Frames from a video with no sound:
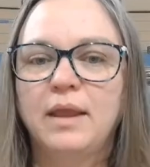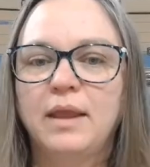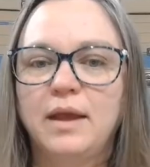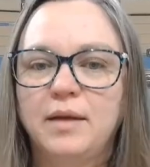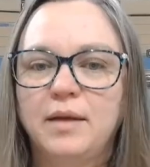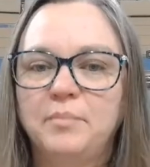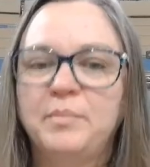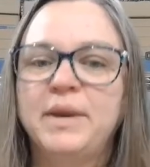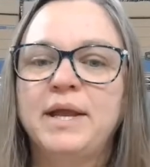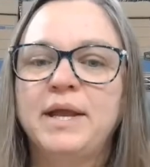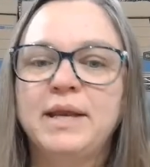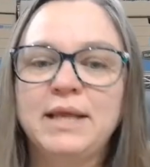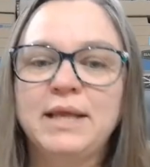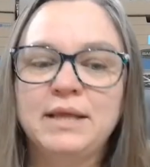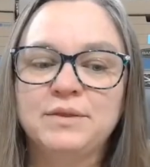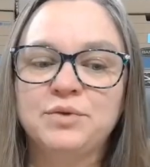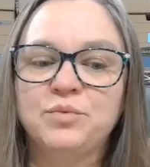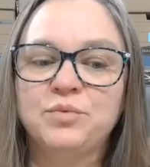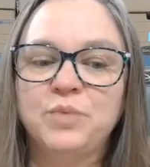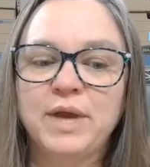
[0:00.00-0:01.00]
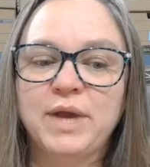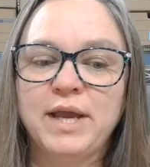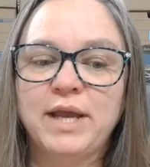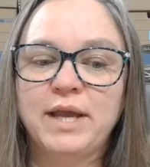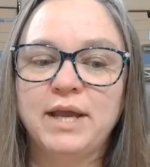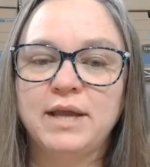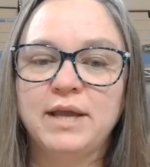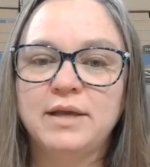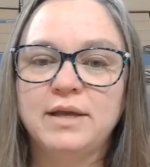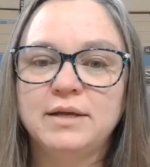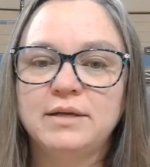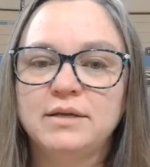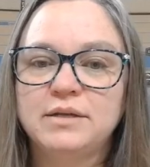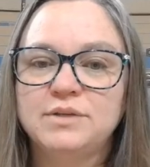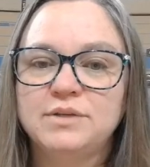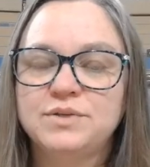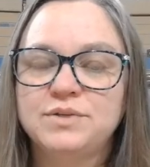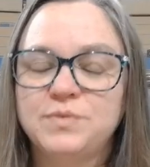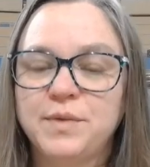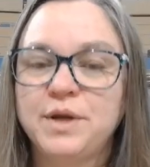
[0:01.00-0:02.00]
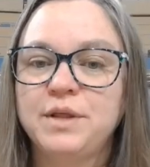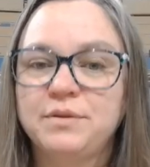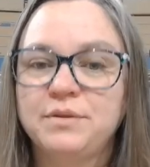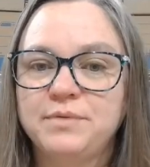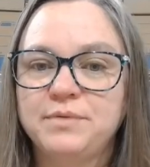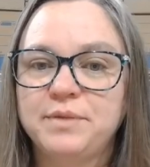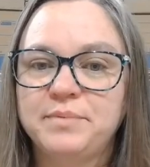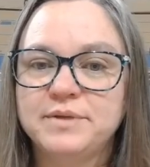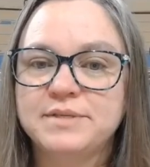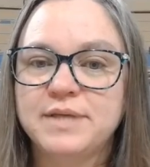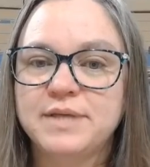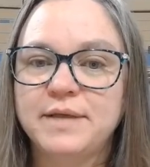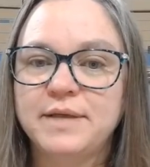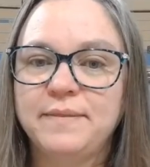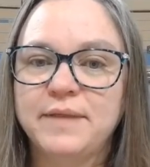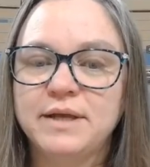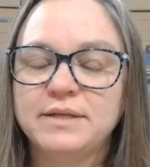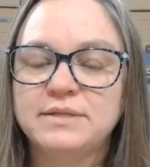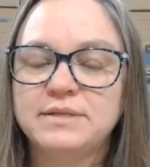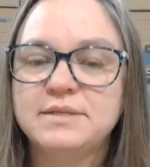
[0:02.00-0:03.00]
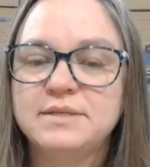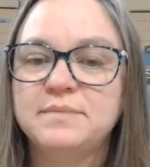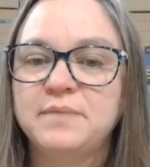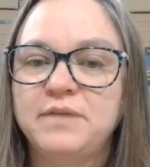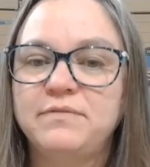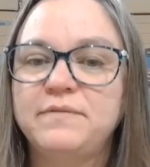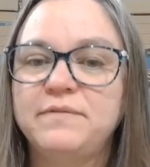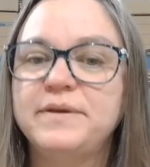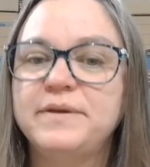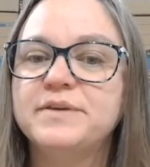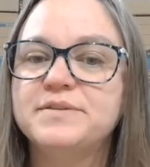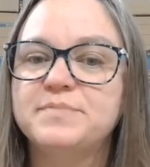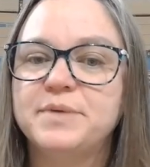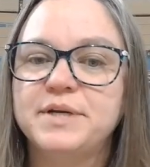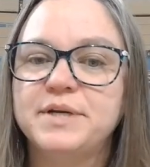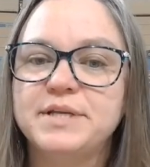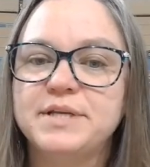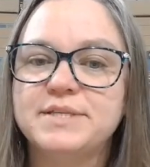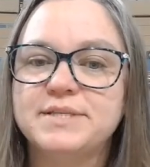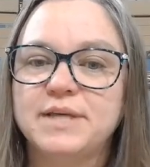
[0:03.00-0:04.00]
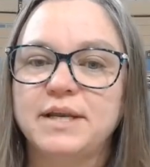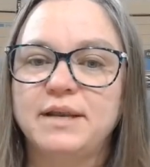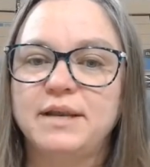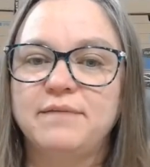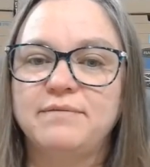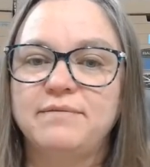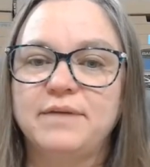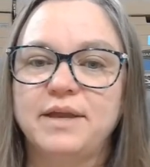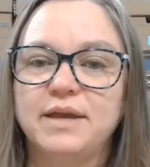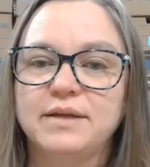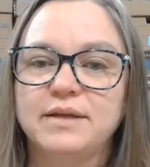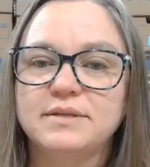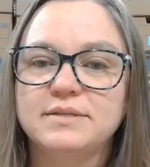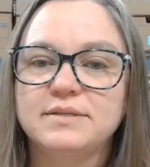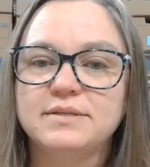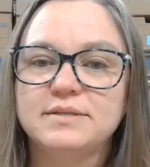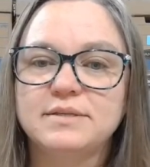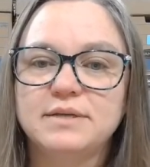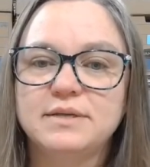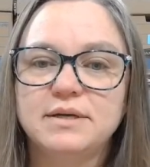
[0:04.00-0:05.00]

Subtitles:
But either way, 23%, that to me feels pretty significant.